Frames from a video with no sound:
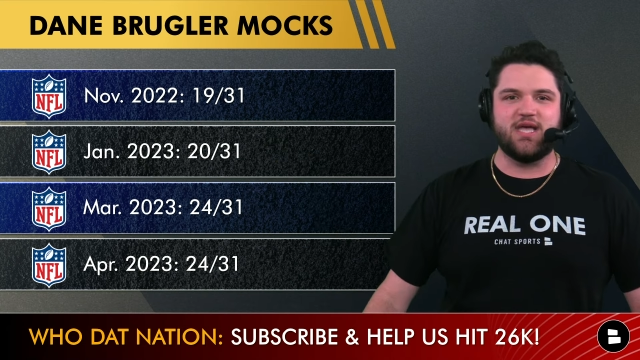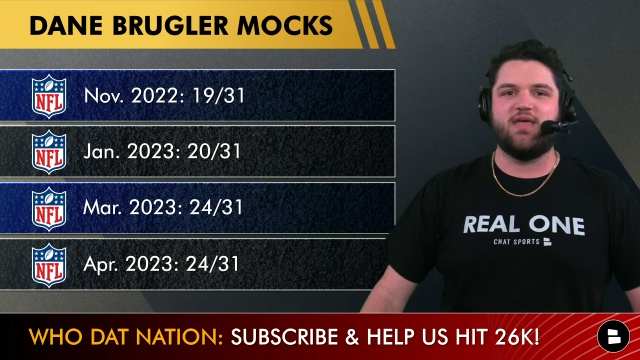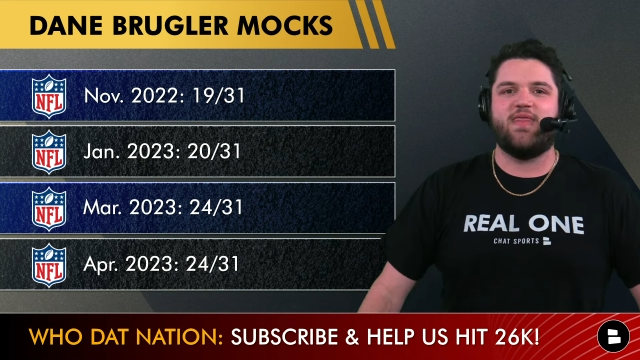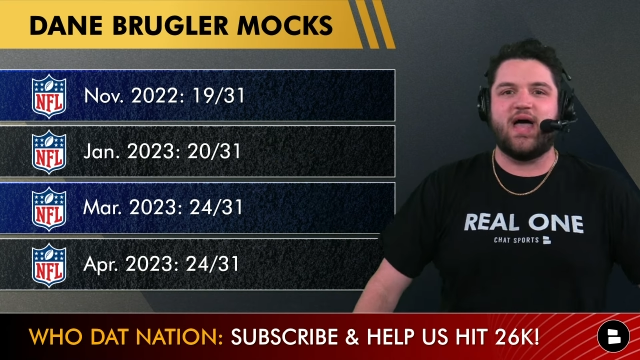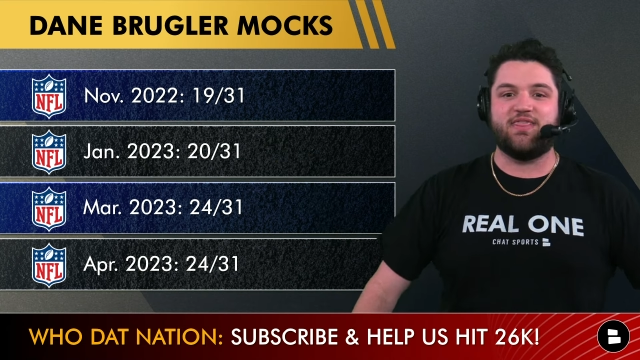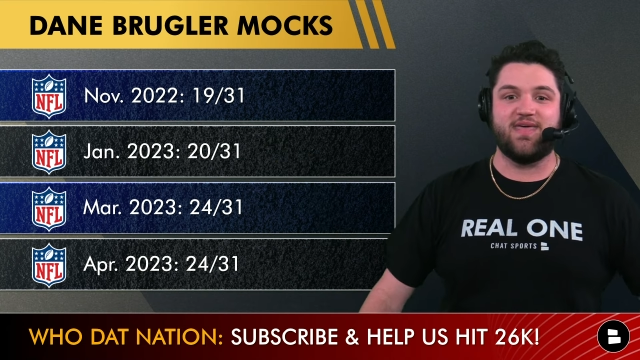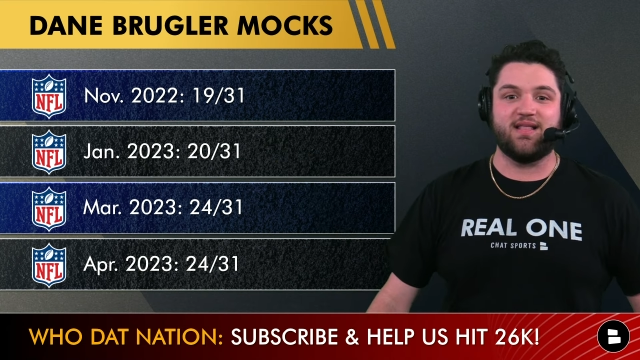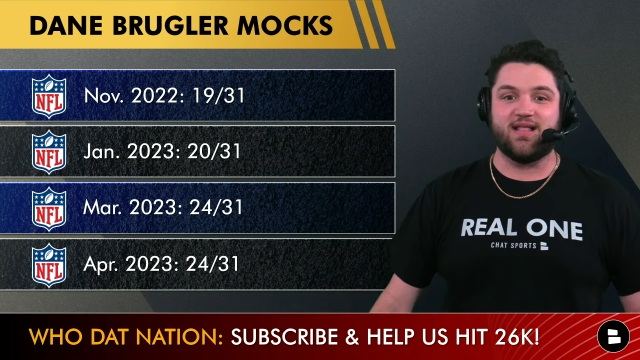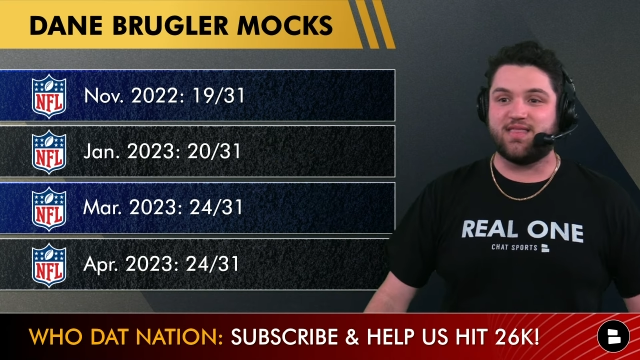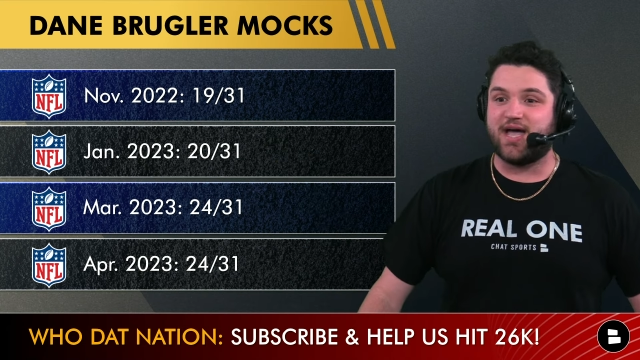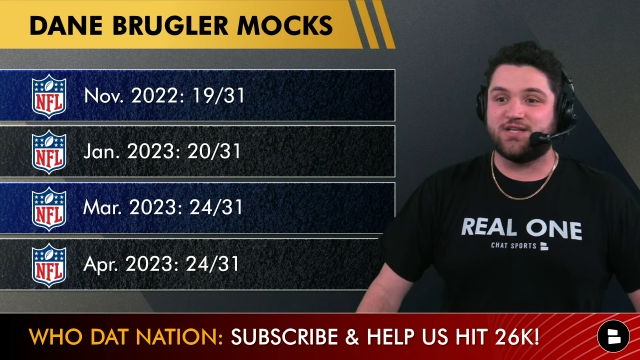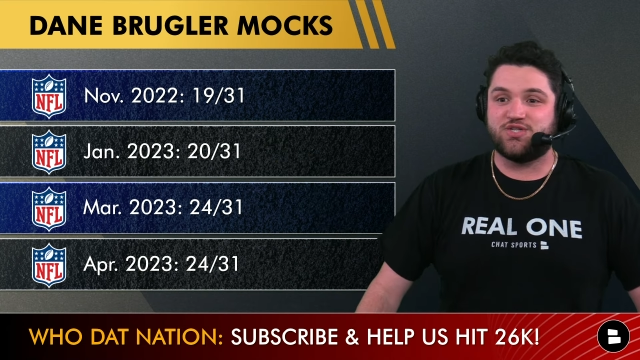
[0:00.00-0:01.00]
and I think that
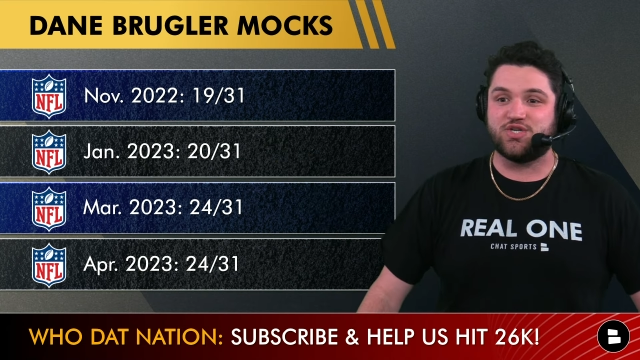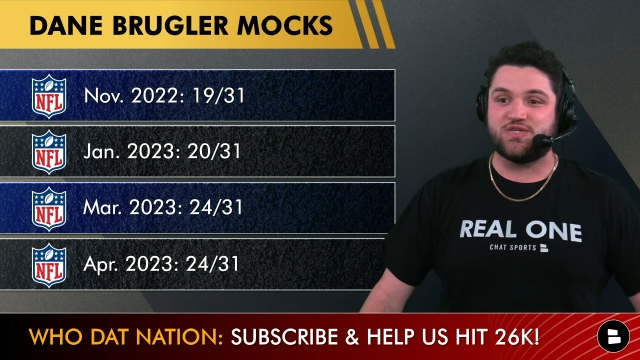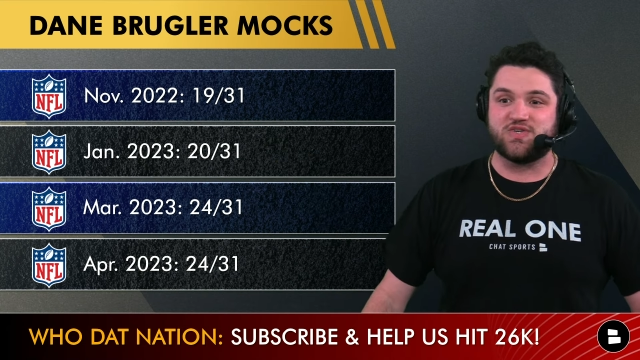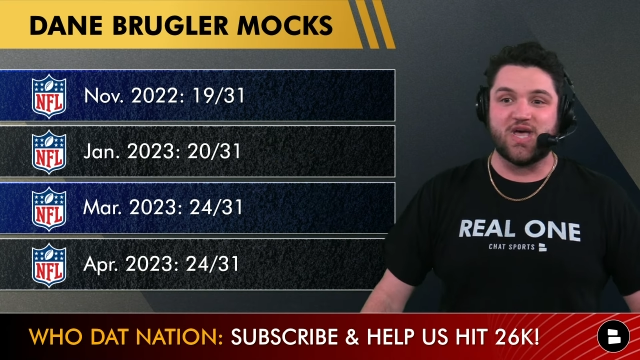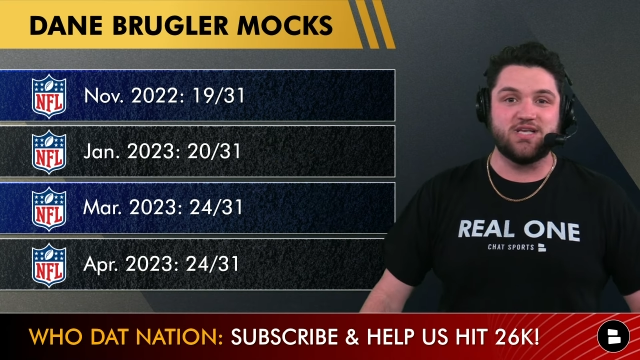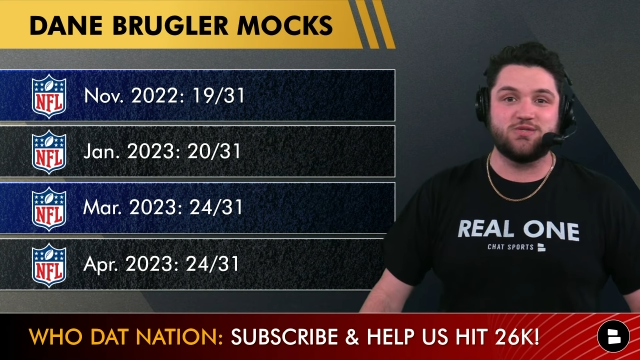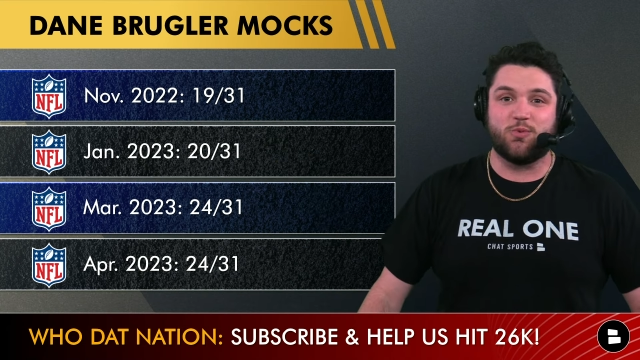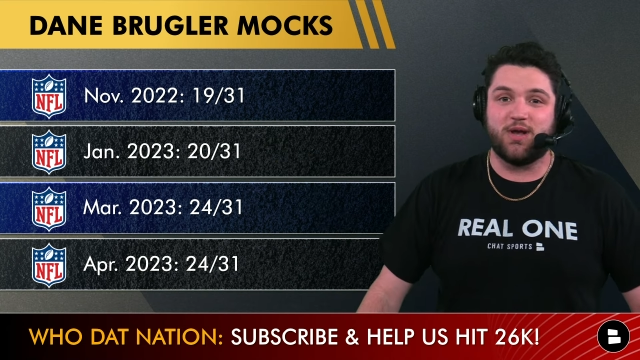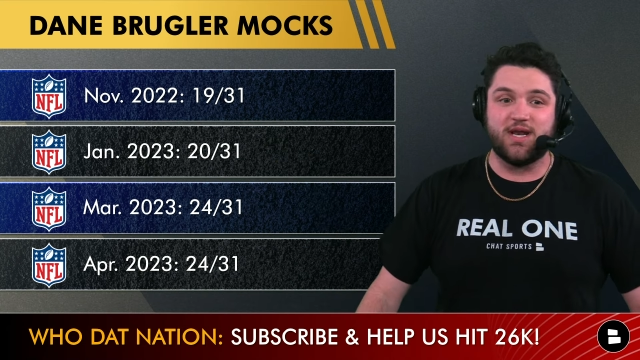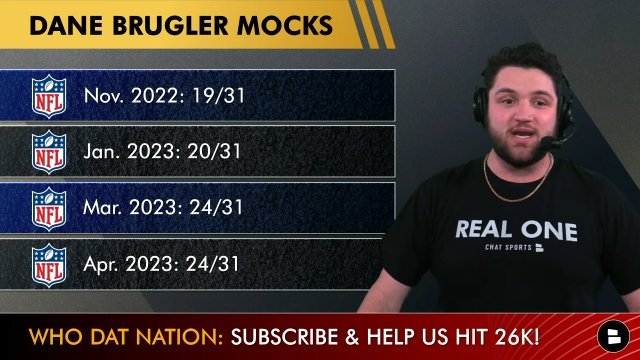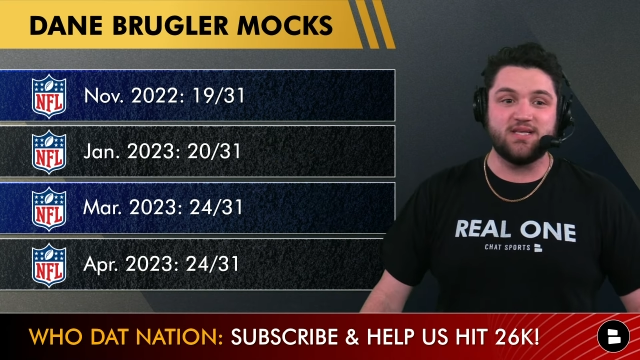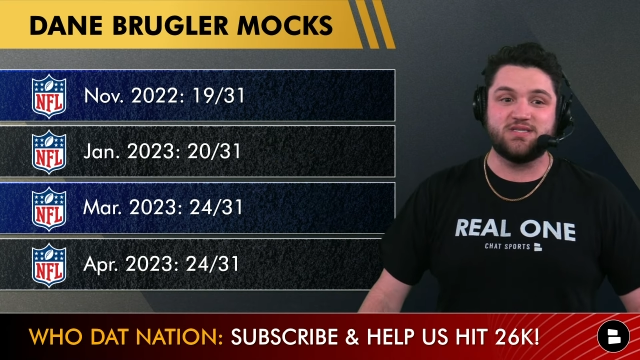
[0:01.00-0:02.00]
that just says what
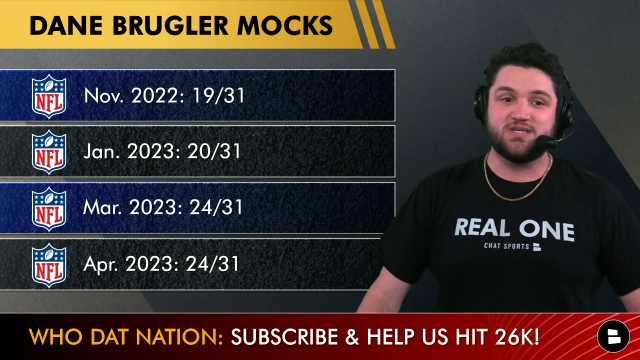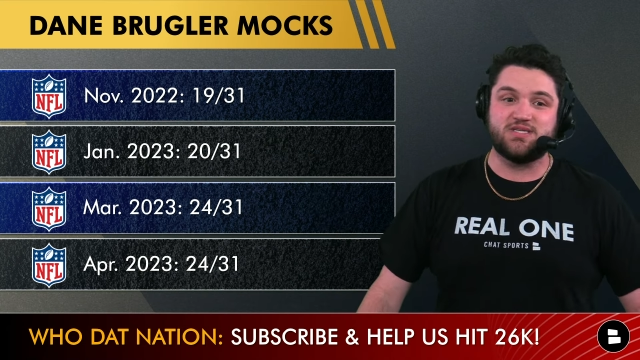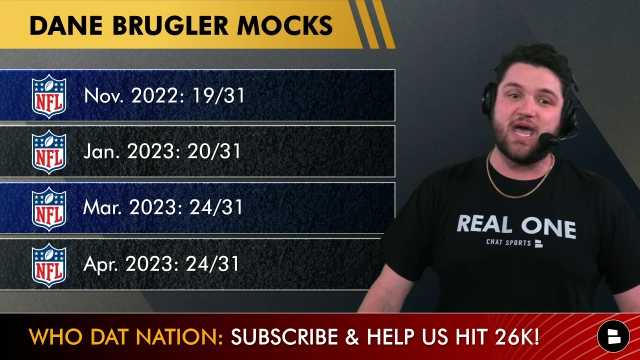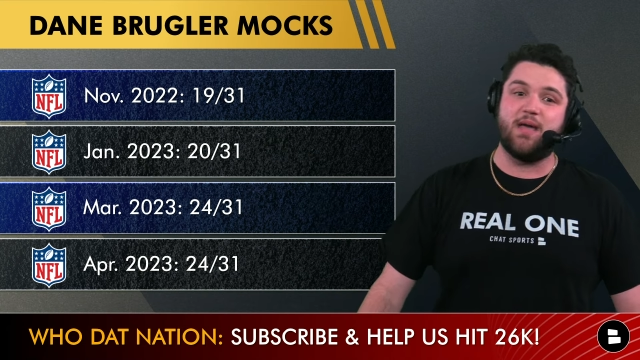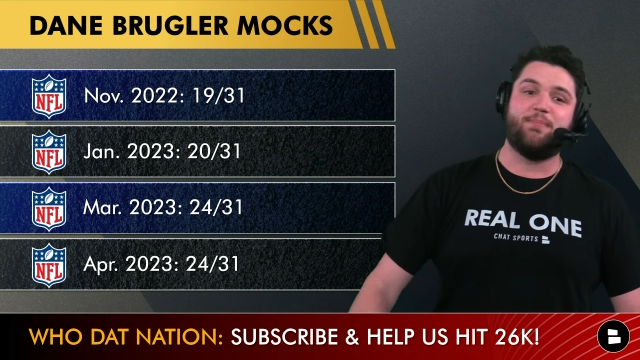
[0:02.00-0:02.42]
it needs to say.